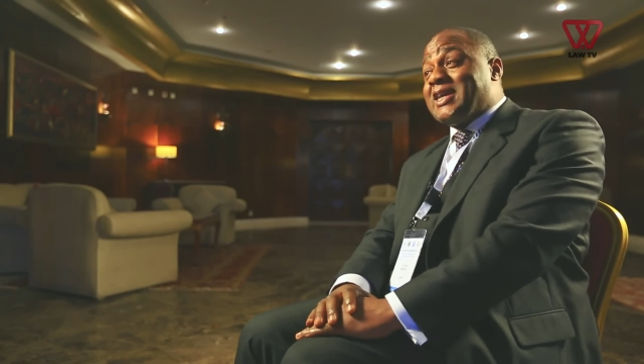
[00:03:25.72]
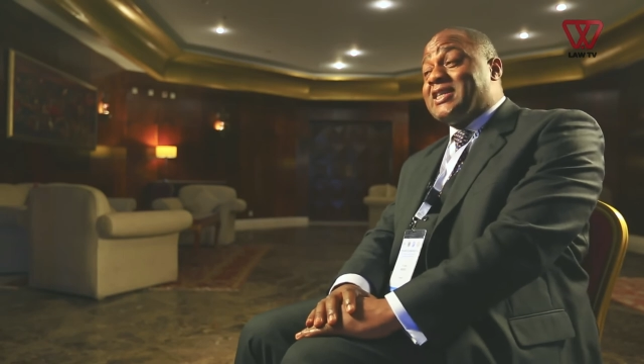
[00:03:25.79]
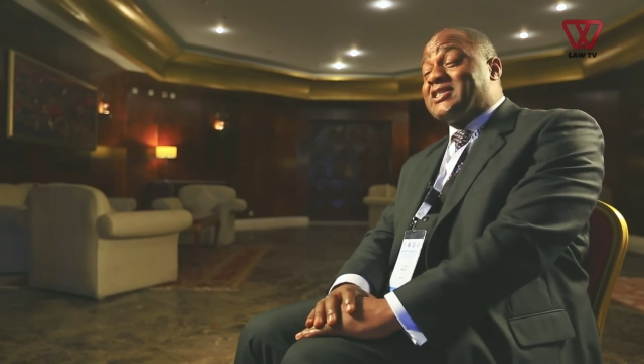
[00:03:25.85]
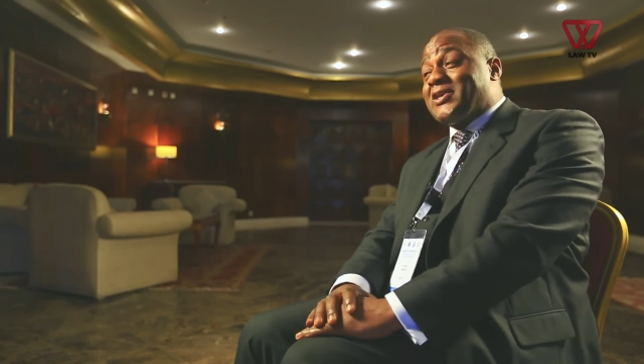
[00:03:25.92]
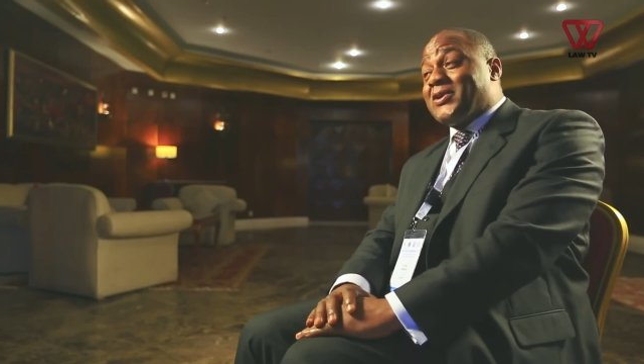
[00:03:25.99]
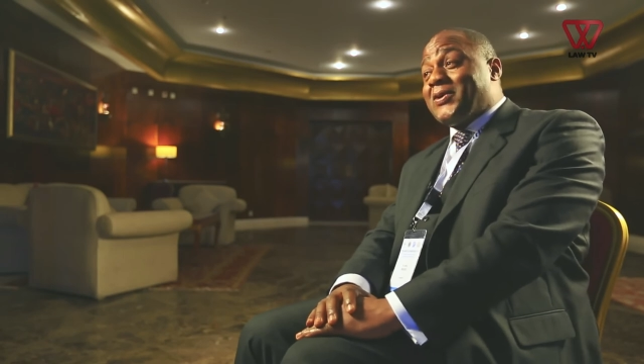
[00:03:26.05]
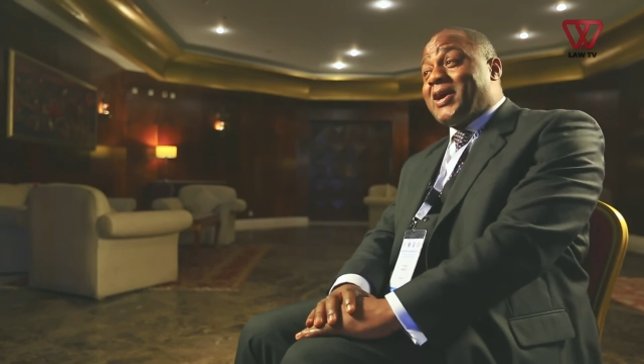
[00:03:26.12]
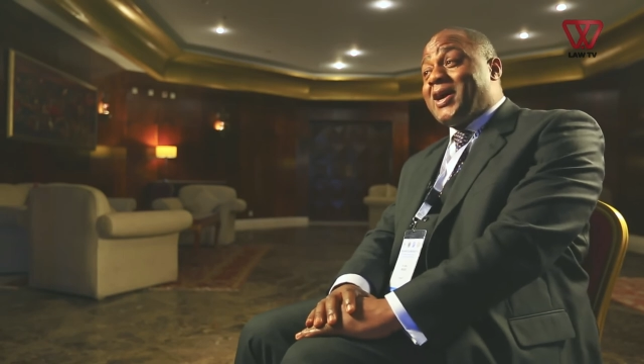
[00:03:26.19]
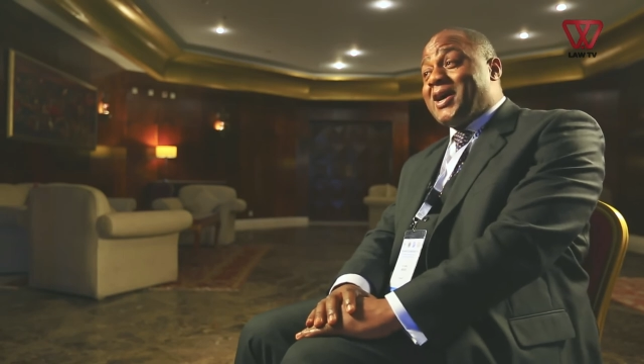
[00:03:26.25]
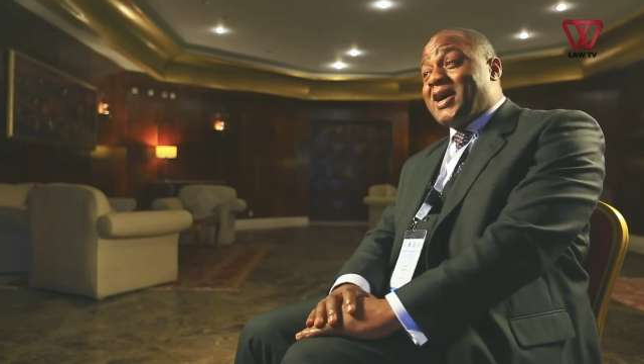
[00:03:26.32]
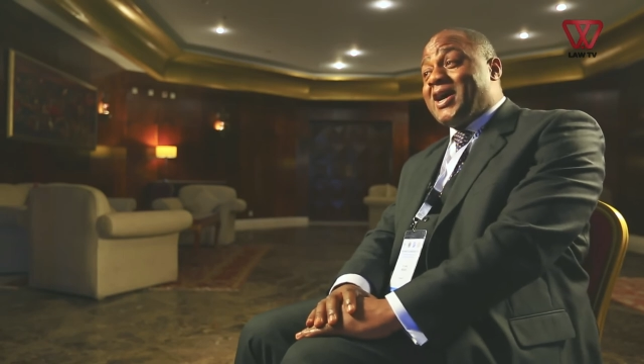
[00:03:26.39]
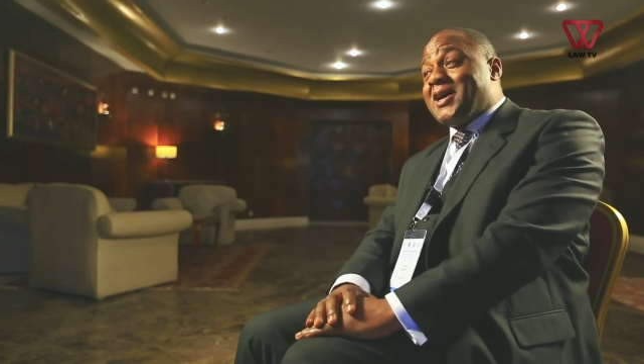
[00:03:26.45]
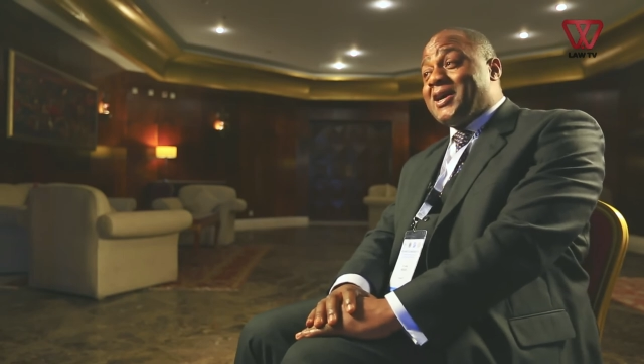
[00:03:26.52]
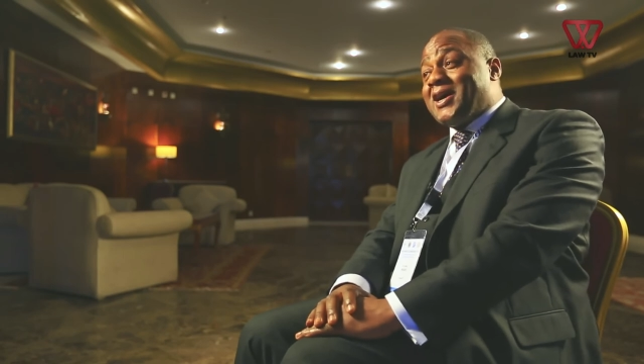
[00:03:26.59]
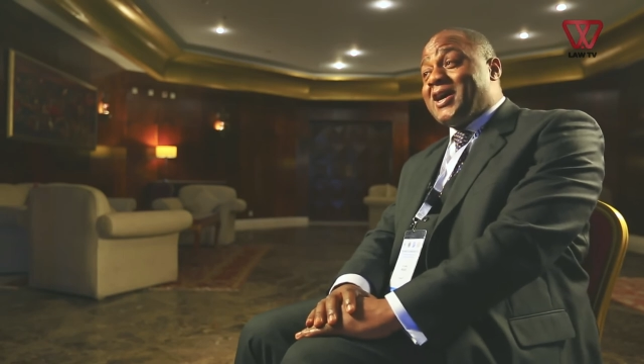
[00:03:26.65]
So uh,
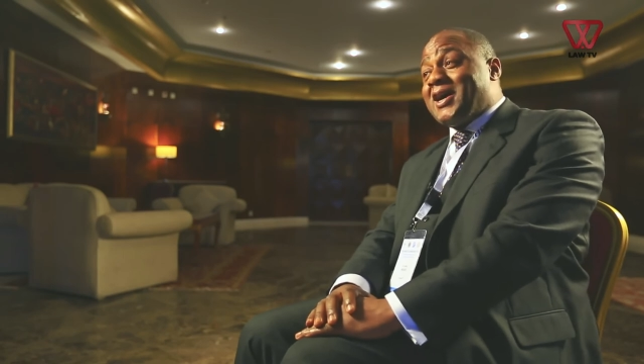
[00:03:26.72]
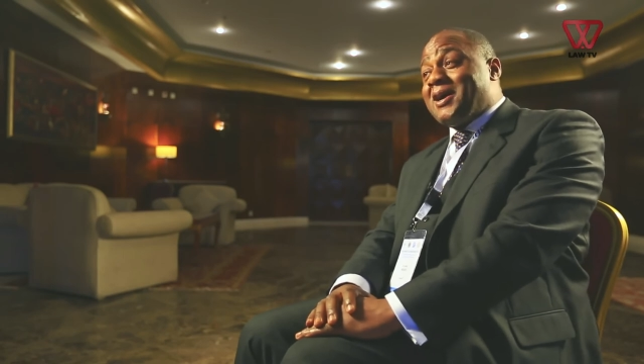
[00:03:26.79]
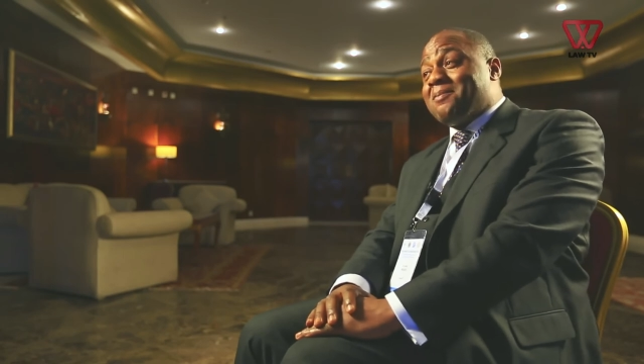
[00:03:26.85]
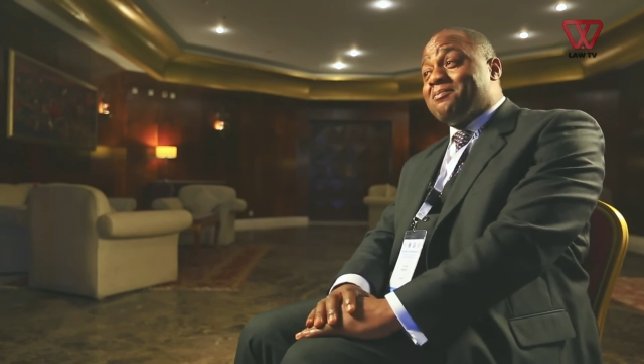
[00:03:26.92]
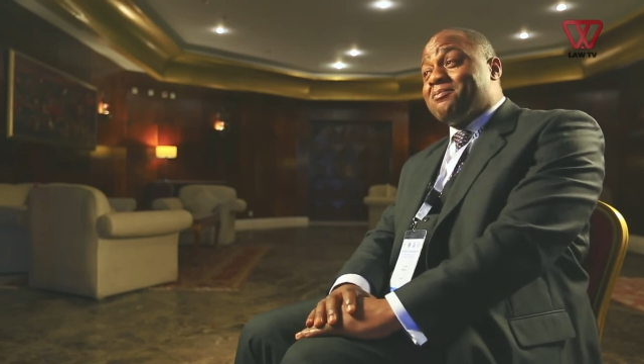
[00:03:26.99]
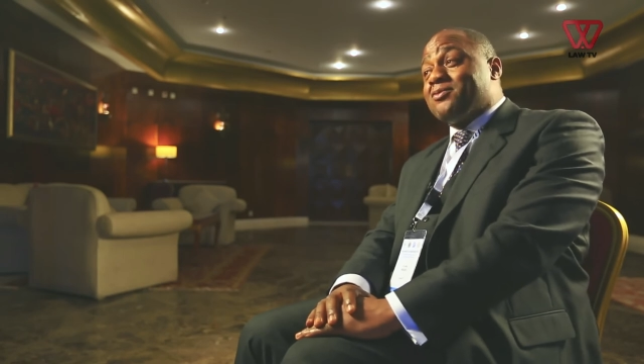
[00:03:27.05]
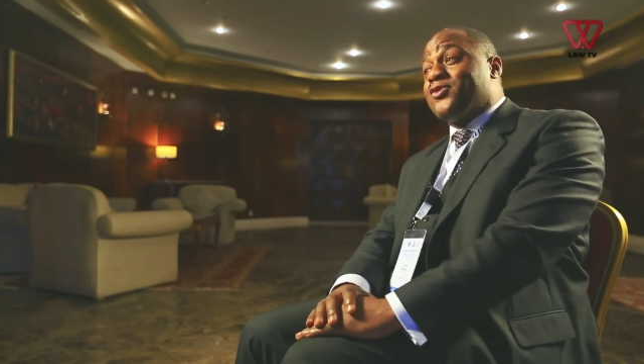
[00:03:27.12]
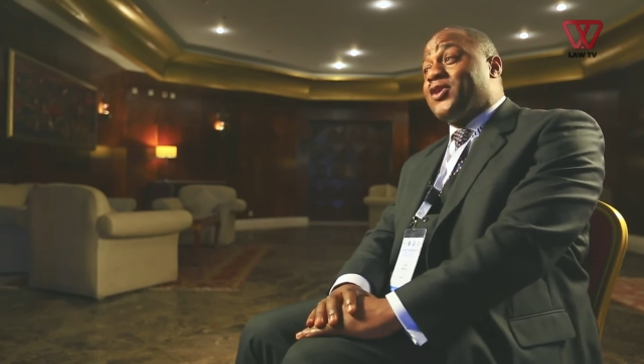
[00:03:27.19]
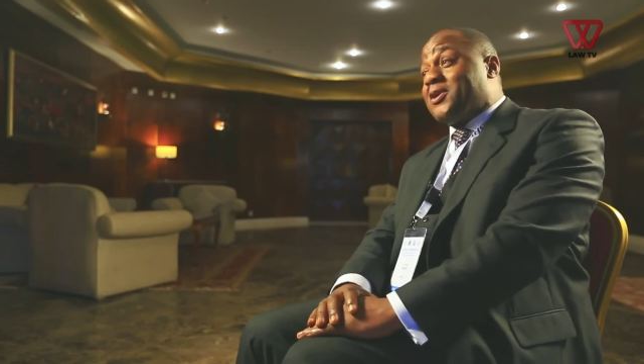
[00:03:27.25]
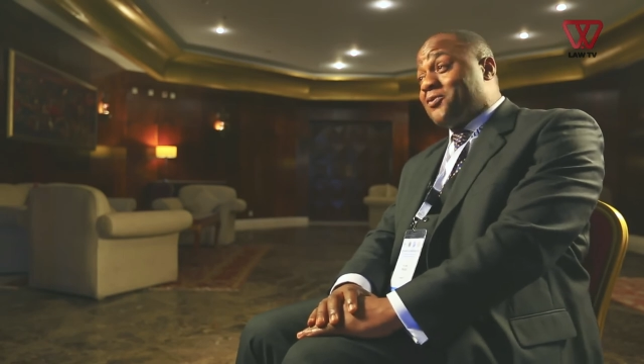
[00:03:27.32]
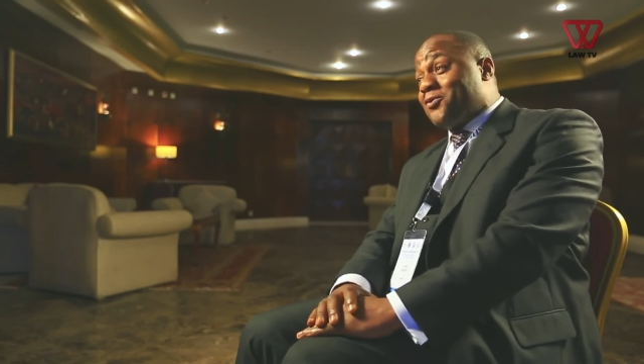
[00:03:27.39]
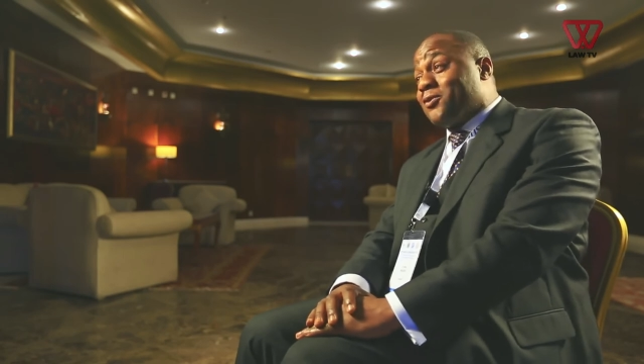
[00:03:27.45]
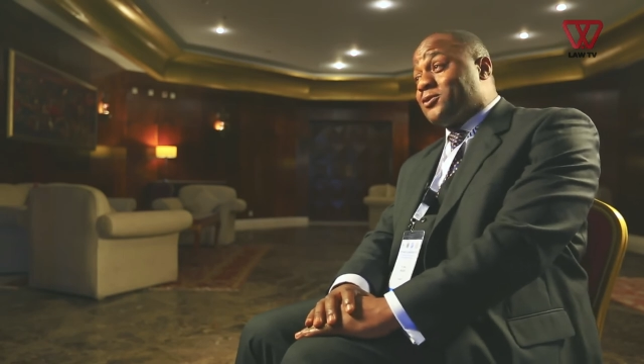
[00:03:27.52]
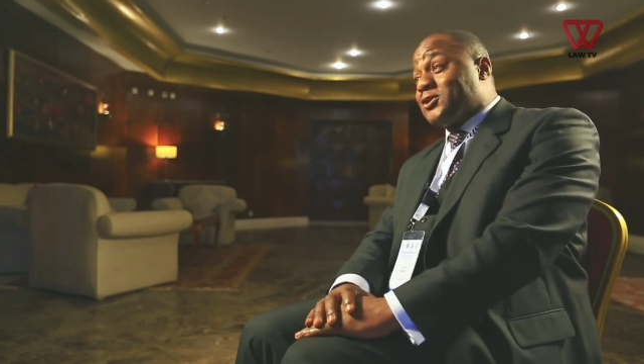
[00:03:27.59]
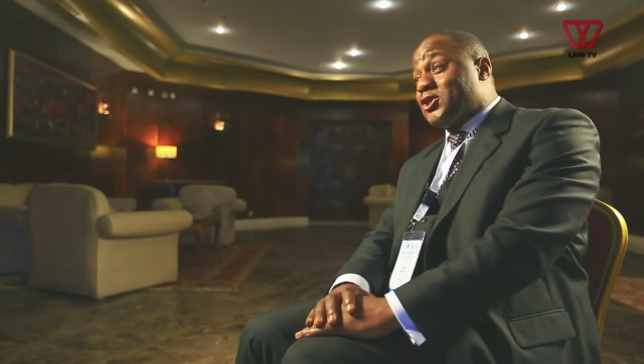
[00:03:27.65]
uh, uh I, am
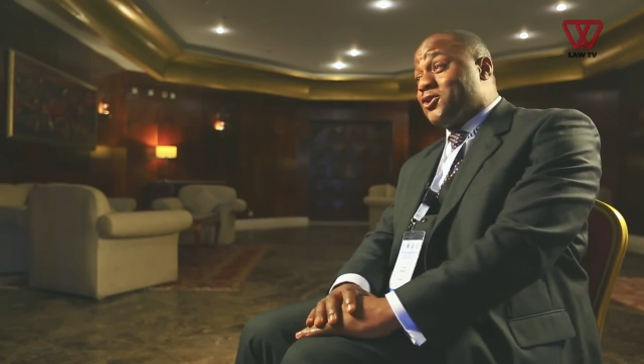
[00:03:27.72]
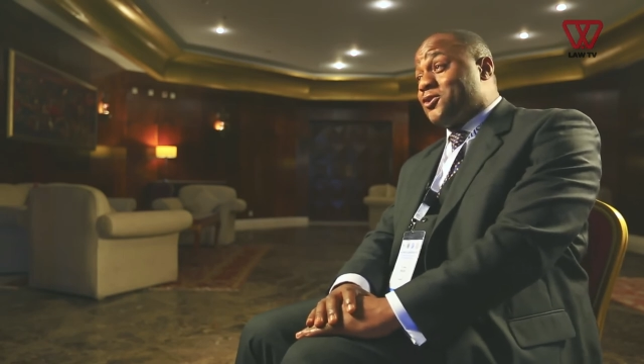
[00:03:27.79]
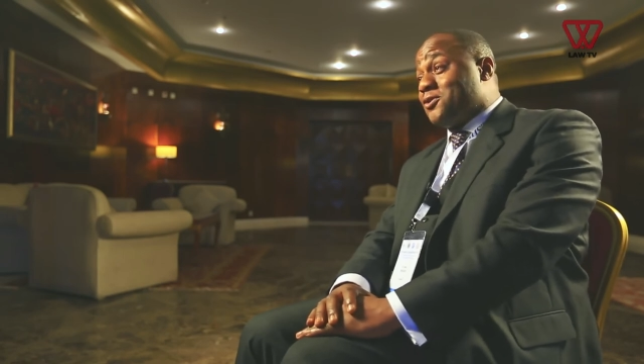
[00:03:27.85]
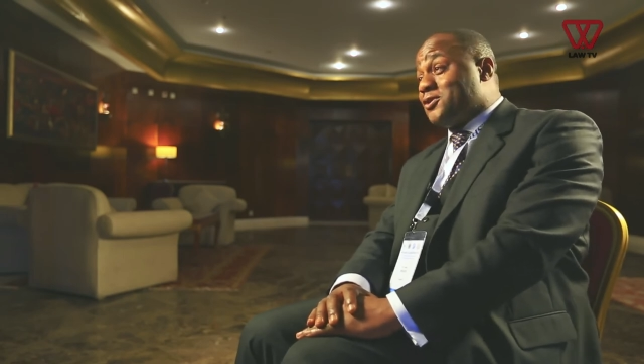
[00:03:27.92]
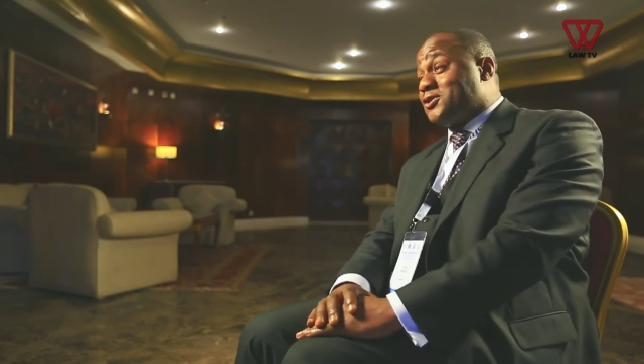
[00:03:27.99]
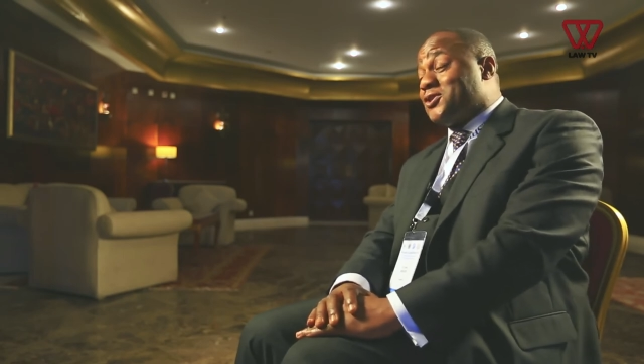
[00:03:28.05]
grateful to,